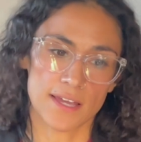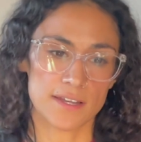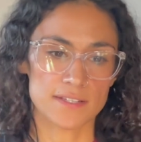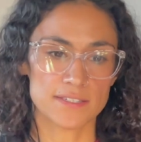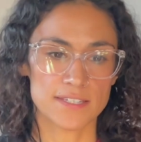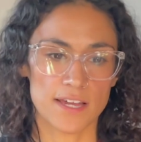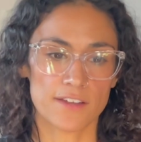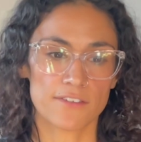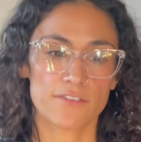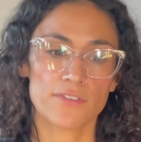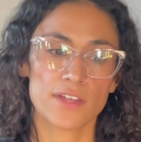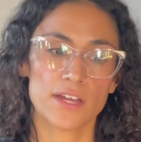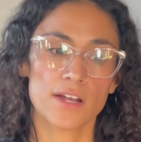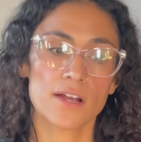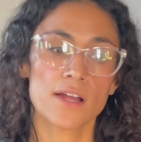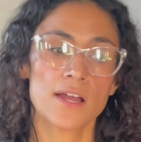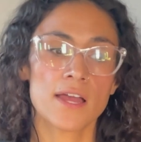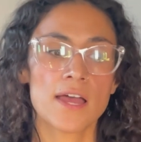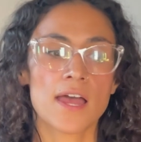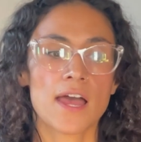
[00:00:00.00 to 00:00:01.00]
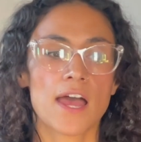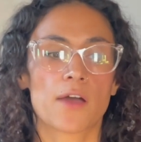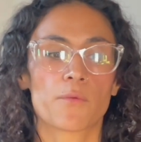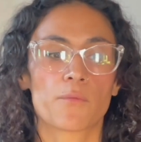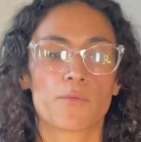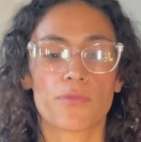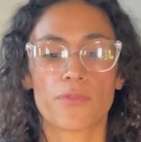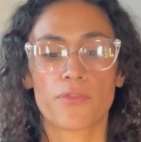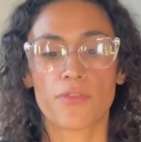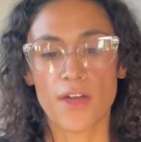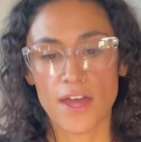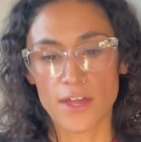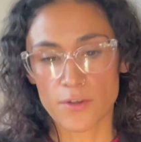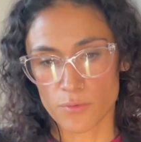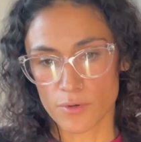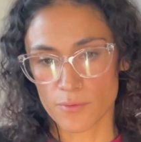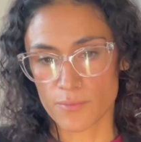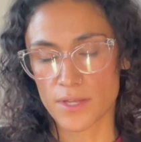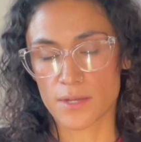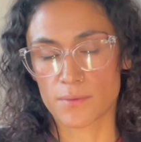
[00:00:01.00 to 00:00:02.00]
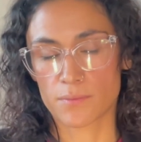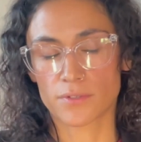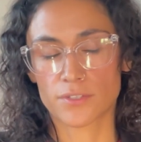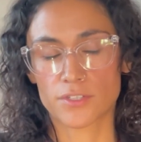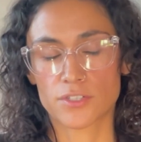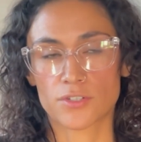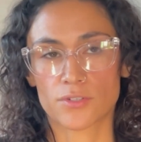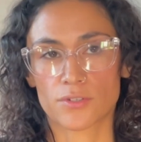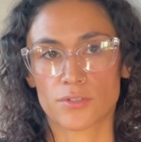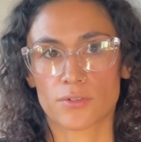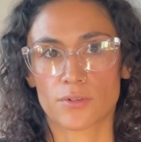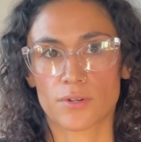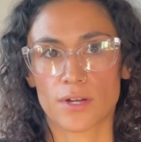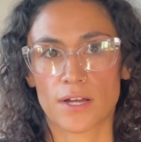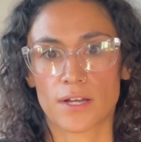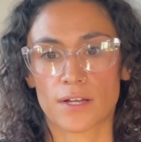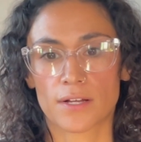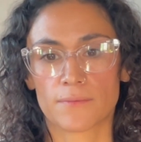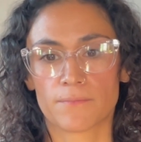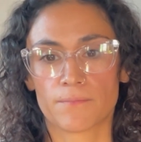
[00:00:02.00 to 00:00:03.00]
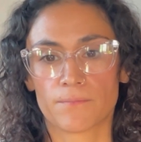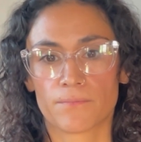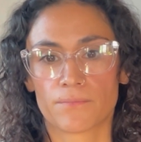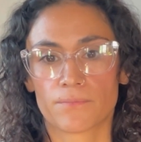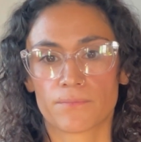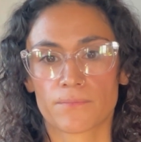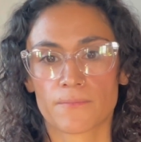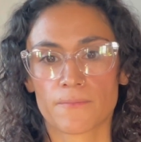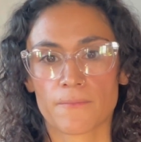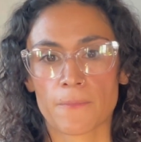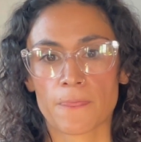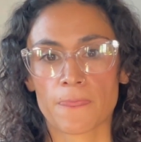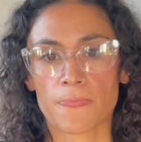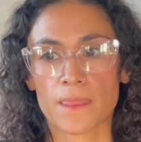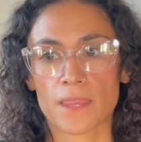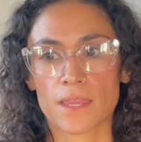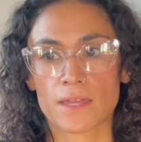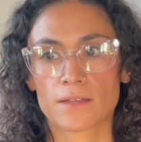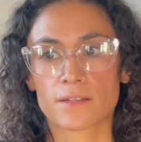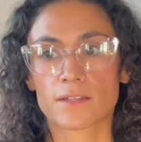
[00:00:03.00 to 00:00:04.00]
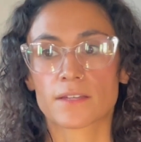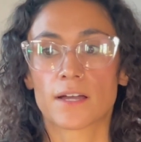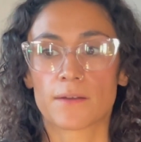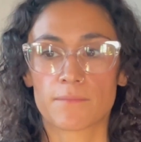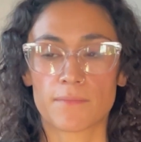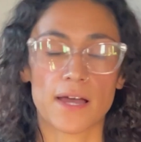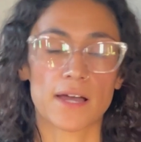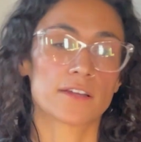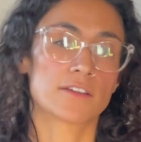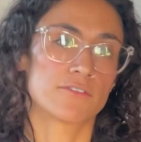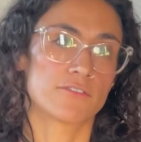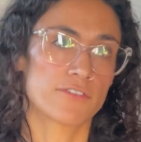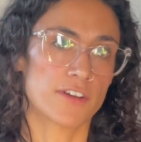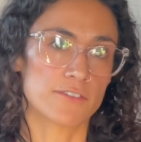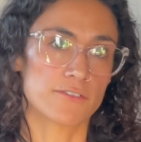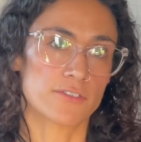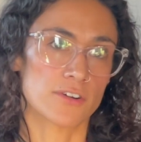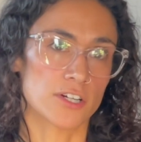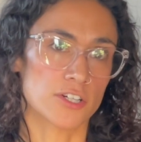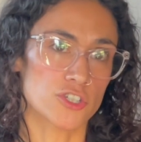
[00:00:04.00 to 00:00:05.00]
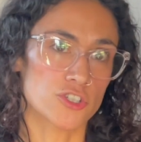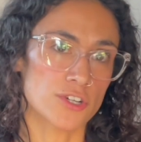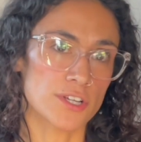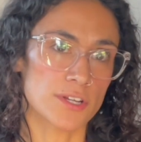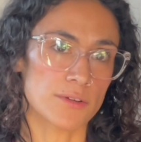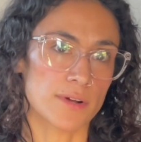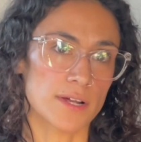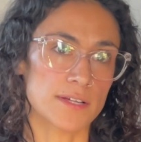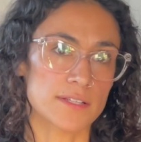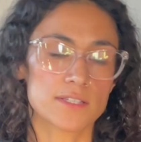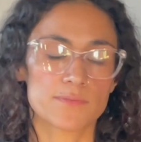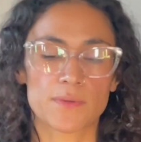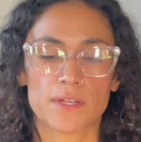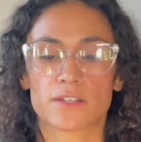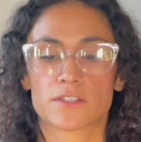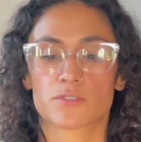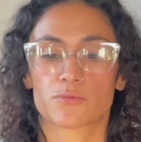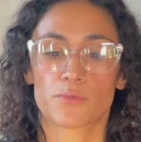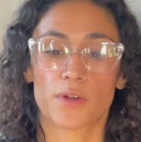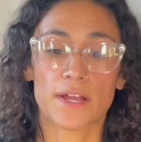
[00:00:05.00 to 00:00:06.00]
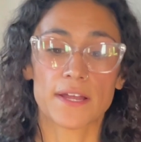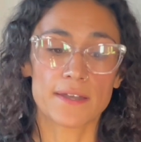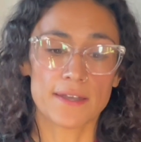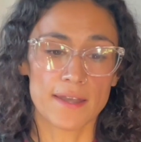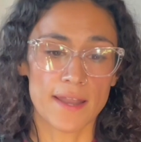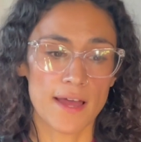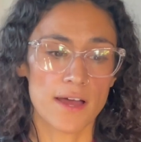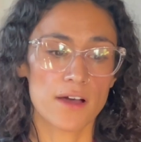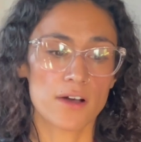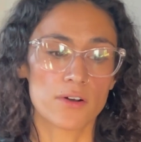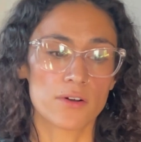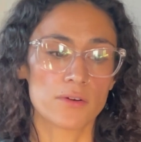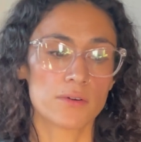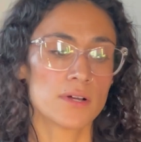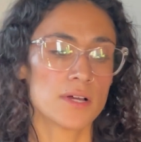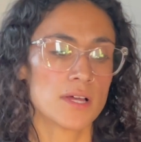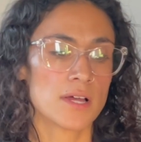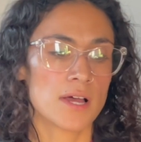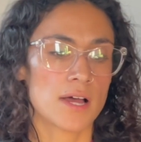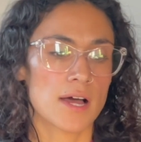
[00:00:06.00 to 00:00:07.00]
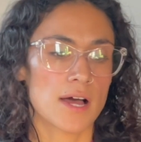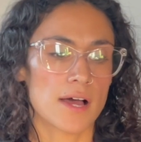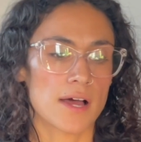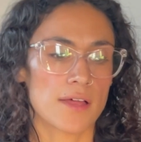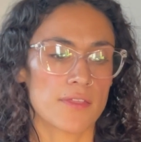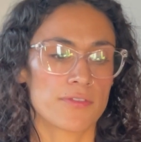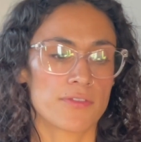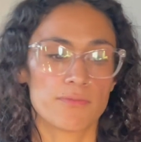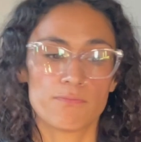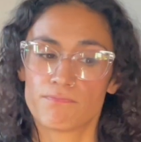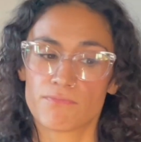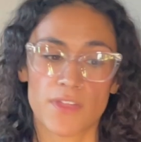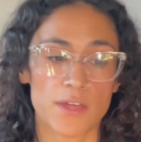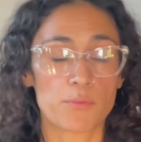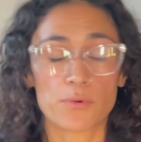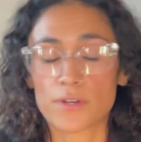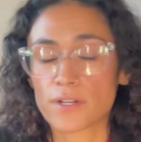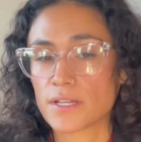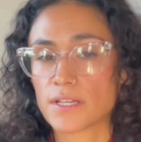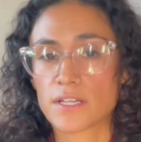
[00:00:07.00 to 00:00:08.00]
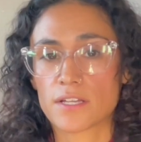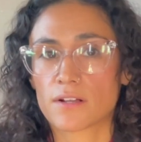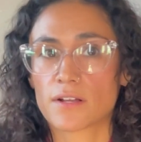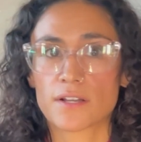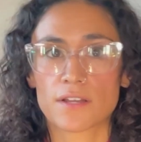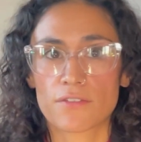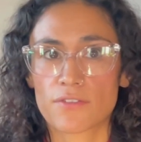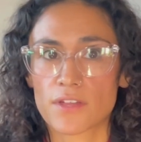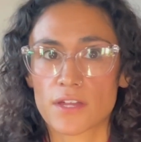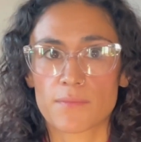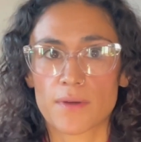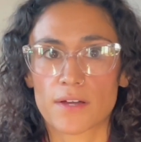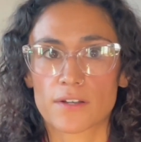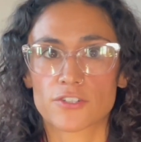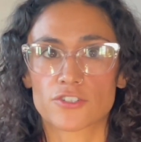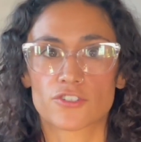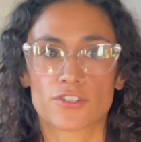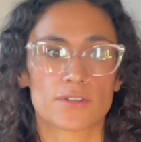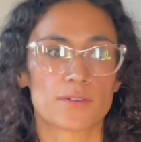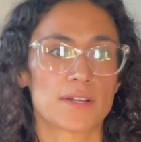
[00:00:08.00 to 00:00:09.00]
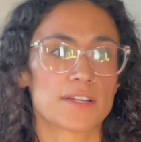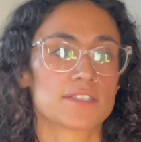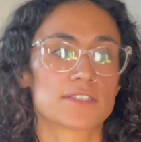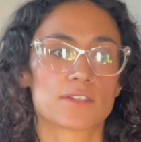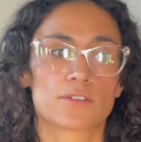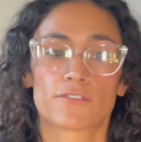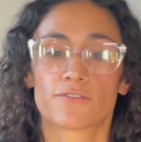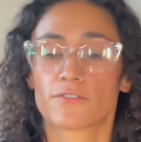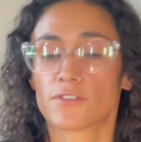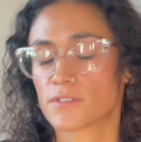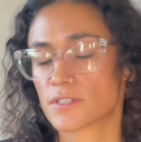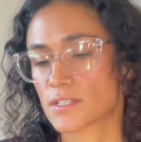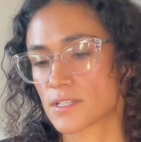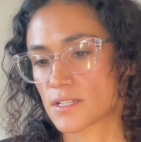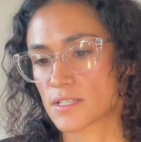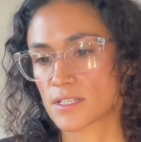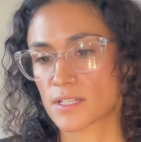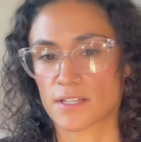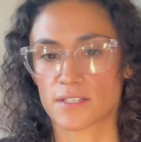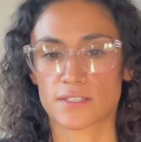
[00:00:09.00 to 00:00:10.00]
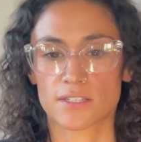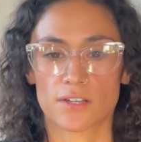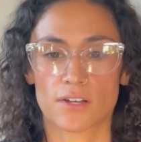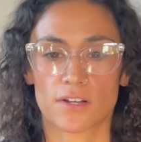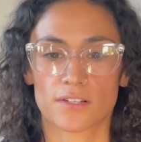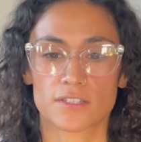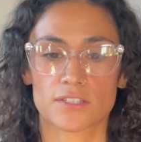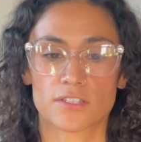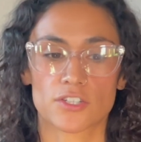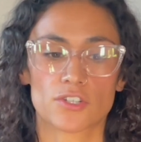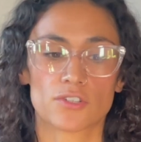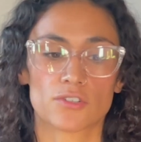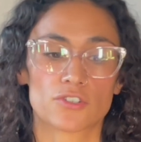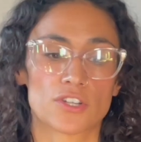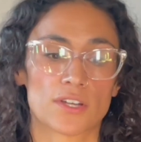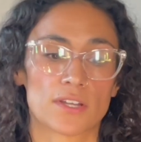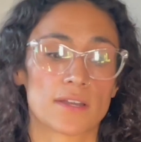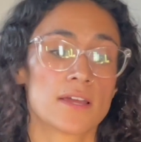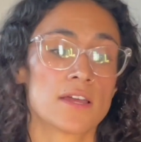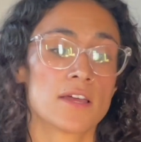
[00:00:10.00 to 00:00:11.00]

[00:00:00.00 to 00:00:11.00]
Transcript: us out of there, and then we'll be able to come back and fight for our treaty rights. Because right now, they wouldn't hear anything about our treaty rights. They refused to discuss the Constitution.